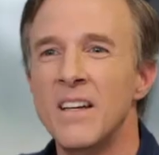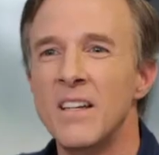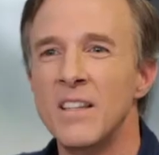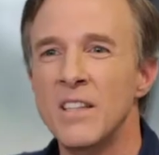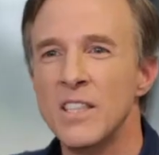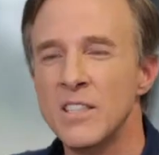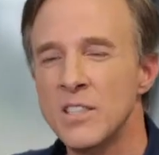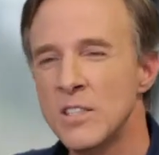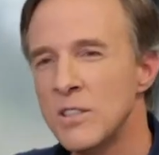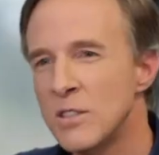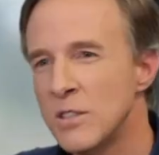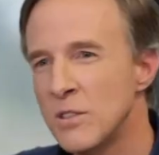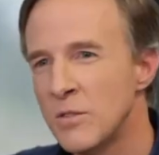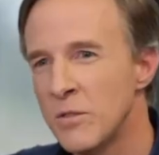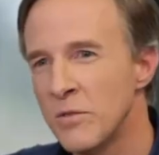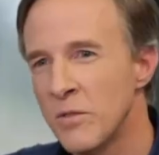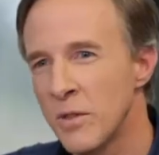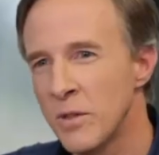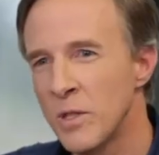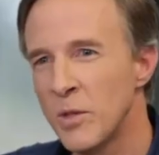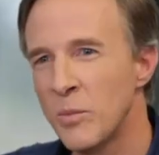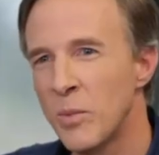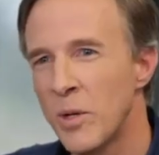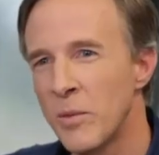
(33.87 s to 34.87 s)
This has
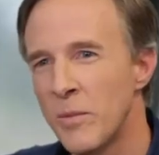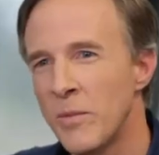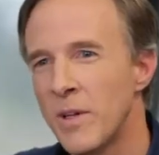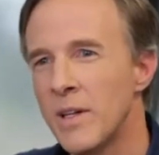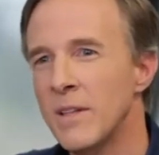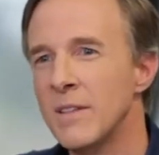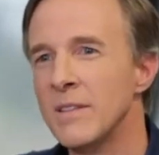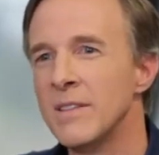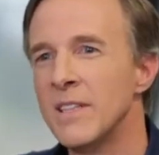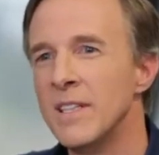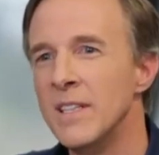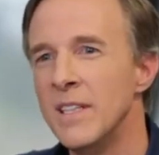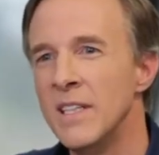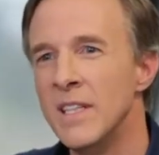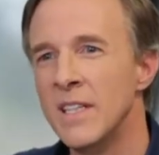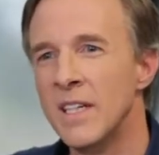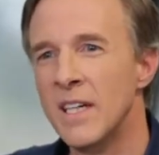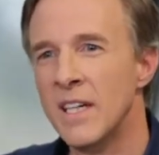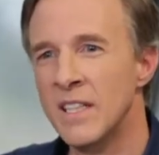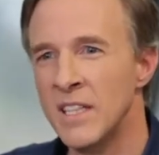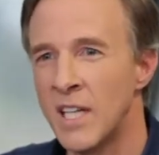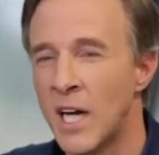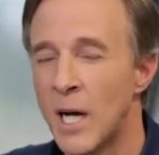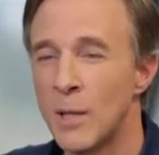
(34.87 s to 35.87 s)
further propelled the
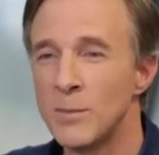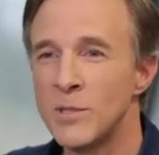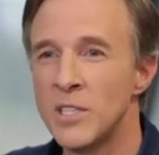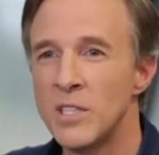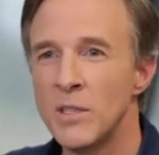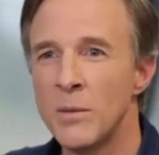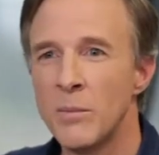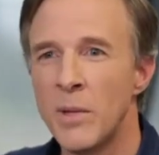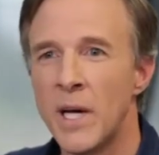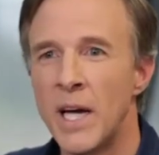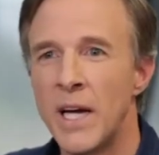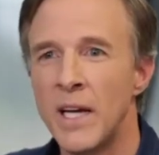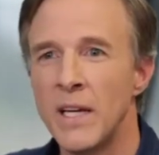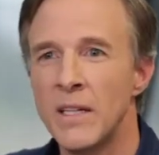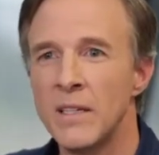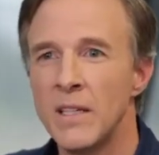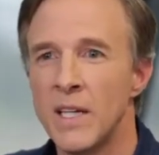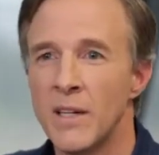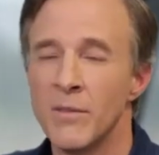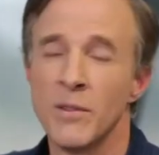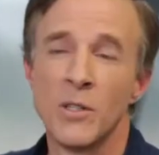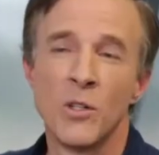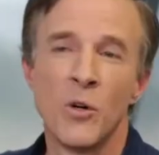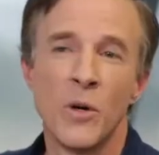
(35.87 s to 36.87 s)
adoption by
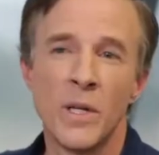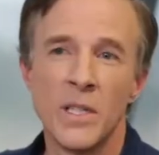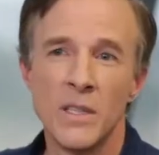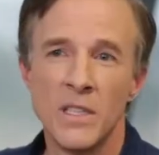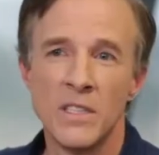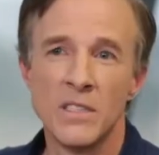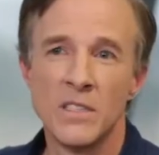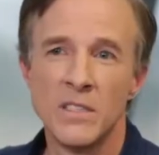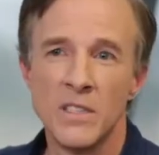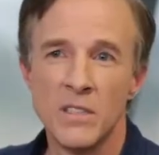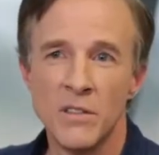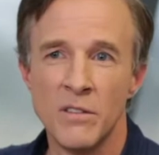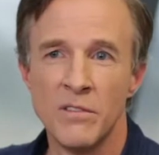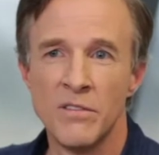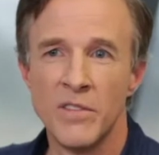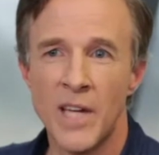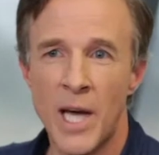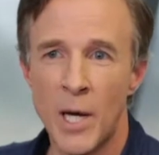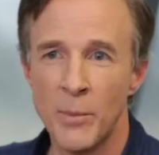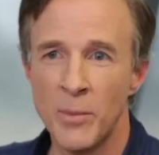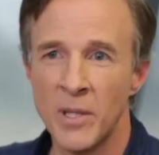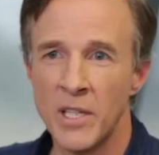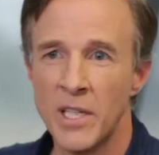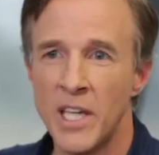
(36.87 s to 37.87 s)
an ever-growing list of
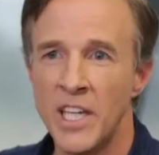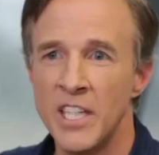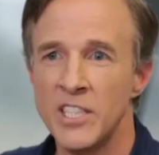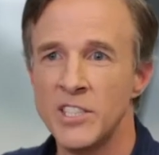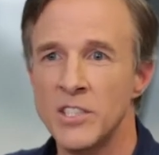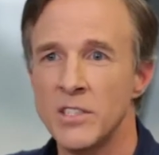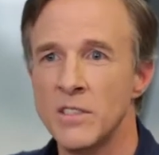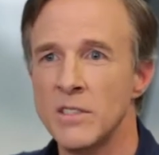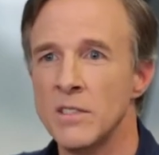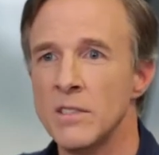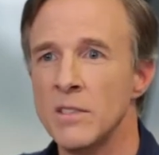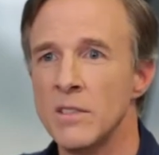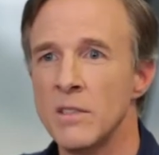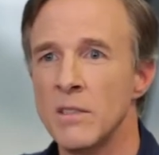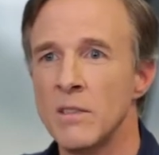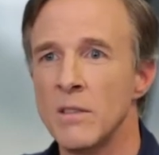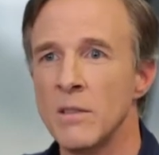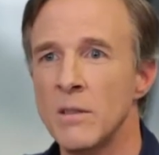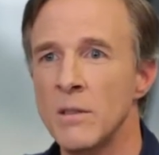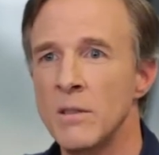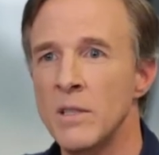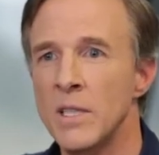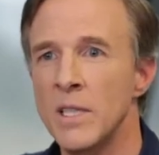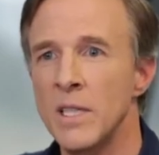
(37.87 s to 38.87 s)
applications,
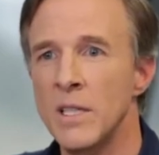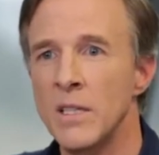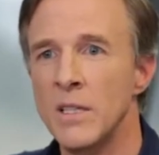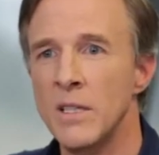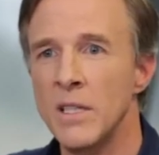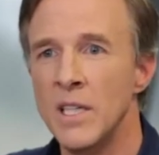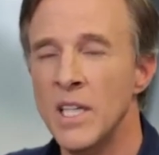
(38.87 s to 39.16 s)
including